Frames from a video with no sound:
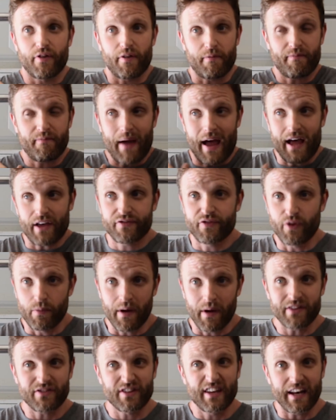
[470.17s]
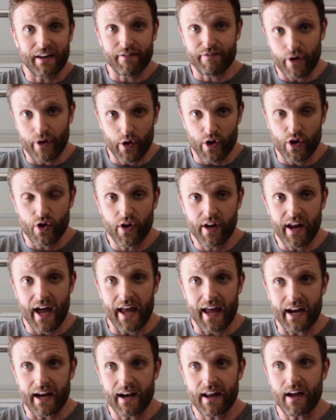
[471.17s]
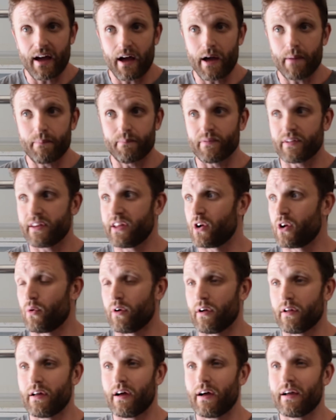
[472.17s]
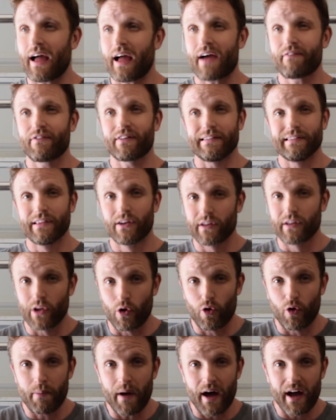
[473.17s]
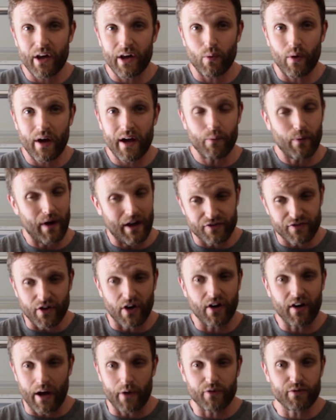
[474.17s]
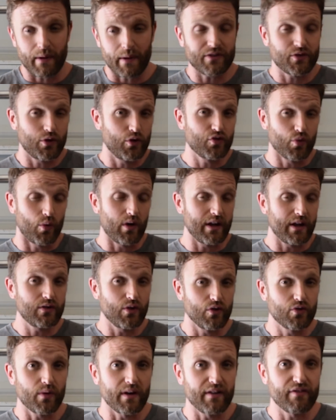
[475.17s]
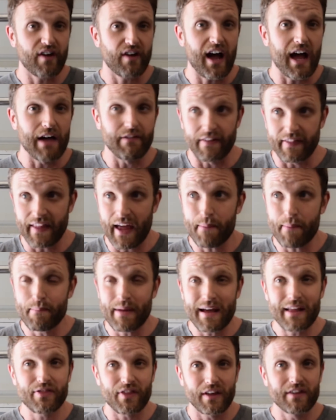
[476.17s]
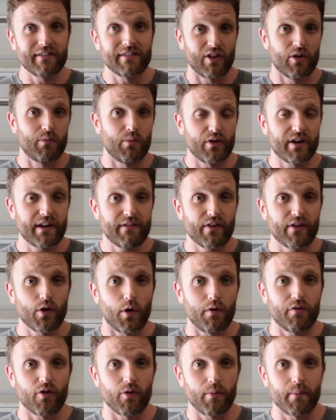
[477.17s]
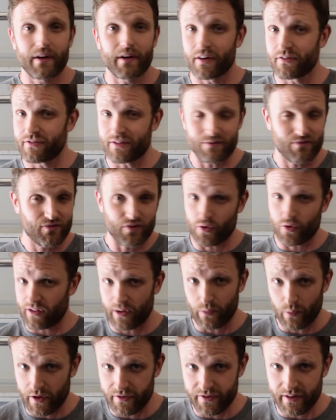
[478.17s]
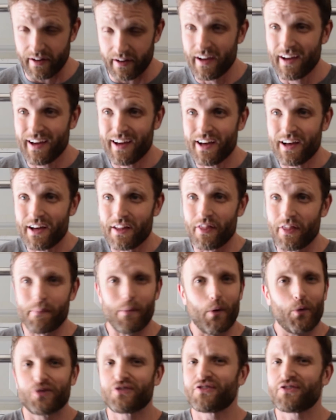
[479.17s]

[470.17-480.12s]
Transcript: the past few months getting very good at it. Having a little lower body weight. When I started, I was about 220, 225, and that made things a little more difficult for me because it certainly wasn't the most